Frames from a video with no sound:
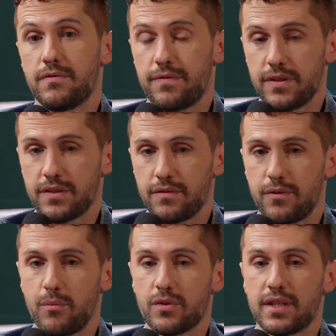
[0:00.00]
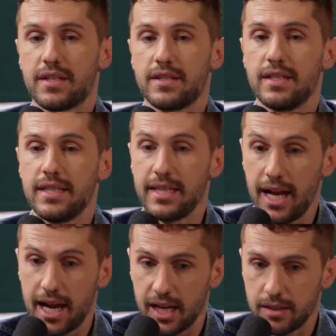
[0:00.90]
first and foremost, let's
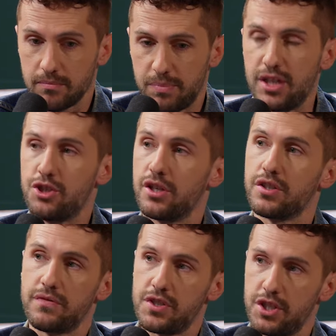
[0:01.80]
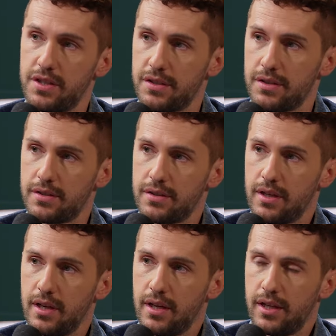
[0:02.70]
not be jerks for Jesus.
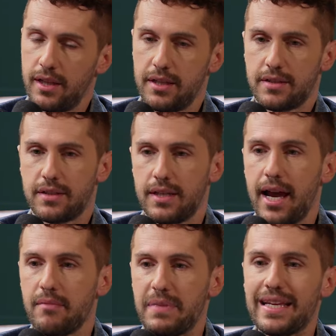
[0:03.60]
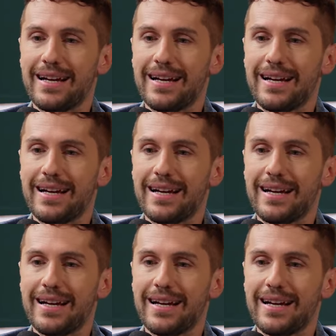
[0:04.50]
Come on. Let's not be